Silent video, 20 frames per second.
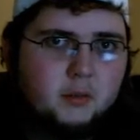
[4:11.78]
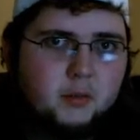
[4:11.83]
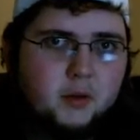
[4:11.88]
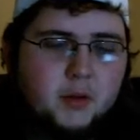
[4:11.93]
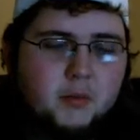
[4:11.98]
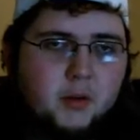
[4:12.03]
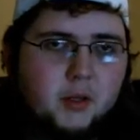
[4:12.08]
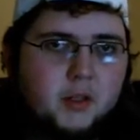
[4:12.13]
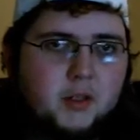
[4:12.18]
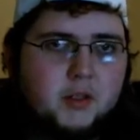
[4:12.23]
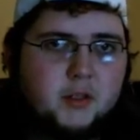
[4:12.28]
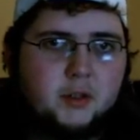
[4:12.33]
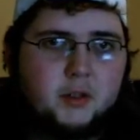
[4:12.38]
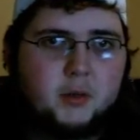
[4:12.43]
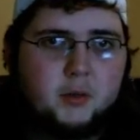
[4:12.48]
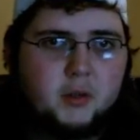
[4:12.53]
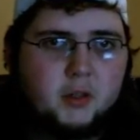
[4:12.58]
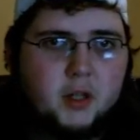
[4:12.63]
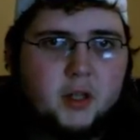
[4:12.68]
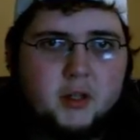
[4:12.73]
pretty much, so
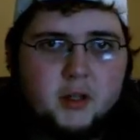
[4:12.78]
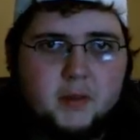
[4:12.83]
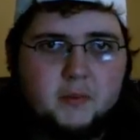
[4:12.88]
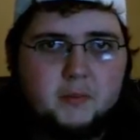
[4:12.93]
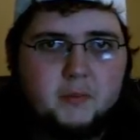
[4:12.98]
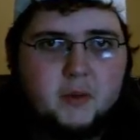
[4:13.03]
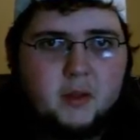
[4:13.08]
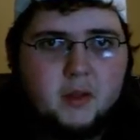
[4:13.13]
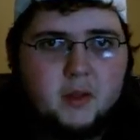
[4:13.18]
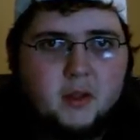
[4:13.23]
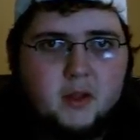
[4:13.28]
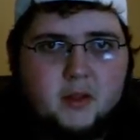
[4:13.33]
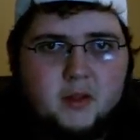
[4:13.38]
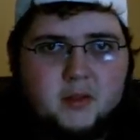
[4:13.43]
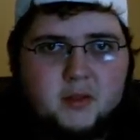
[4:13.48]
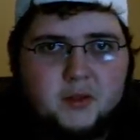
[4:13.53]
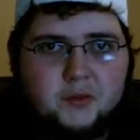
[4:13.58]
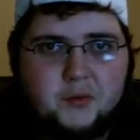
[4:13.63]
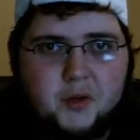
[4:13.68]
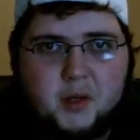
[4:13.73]
no one liked him.
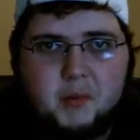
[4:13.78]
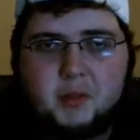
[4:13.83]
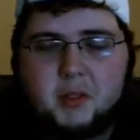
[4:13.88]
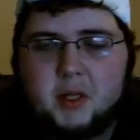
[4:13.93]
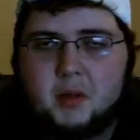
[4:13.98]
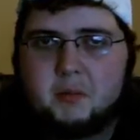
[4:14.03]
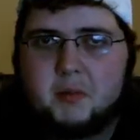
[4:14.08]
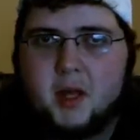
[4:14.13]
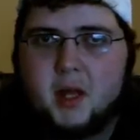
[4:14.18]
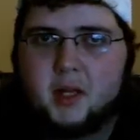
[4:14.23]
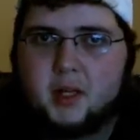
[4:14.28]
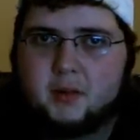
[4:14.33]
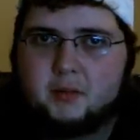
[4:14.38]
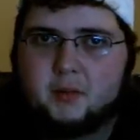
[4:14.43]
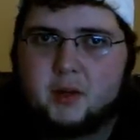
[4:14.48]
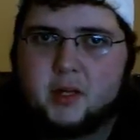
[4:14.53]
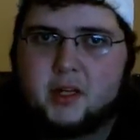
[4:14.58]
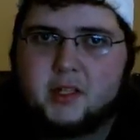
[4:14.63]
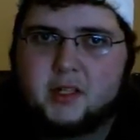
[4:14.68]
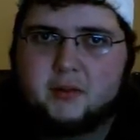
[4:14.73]
So for him to come back
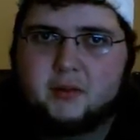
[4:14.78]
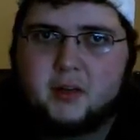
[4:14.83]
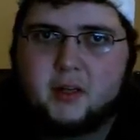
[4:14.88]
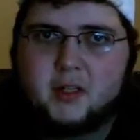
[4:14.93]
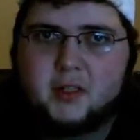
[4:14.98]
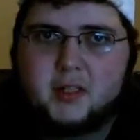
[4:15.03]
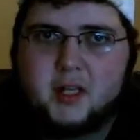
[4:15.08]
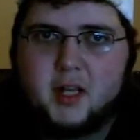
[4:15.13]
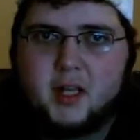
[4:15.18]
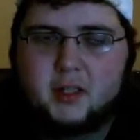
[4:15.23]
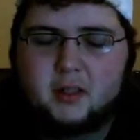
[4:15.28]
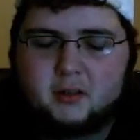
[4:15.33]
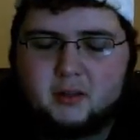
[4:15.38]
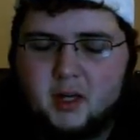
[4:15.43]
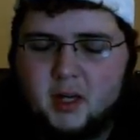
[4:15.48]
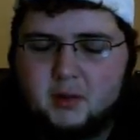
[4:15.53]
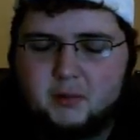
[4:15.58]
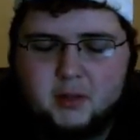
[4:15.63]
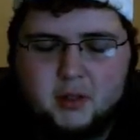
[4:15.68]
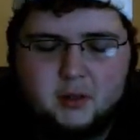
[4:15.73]
and raise Jeff Hardy's hand, the
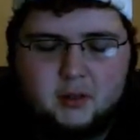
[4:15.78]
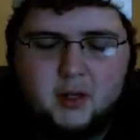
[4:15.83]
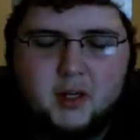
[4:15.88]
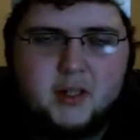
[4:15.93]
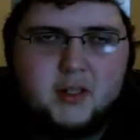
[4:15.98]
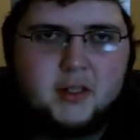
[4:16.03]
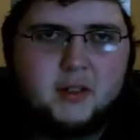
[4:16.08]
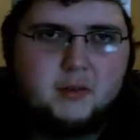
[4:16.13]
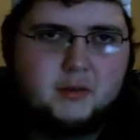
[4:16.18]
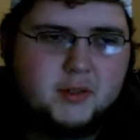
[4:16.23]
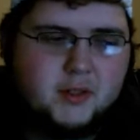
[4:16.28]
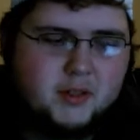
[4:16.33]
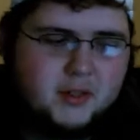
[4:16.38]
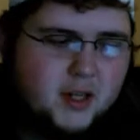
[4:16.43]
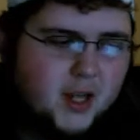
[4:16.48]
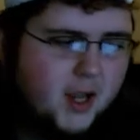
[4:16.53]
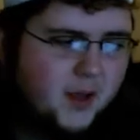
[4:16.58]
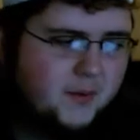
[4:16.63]
crowd went crazy. It was just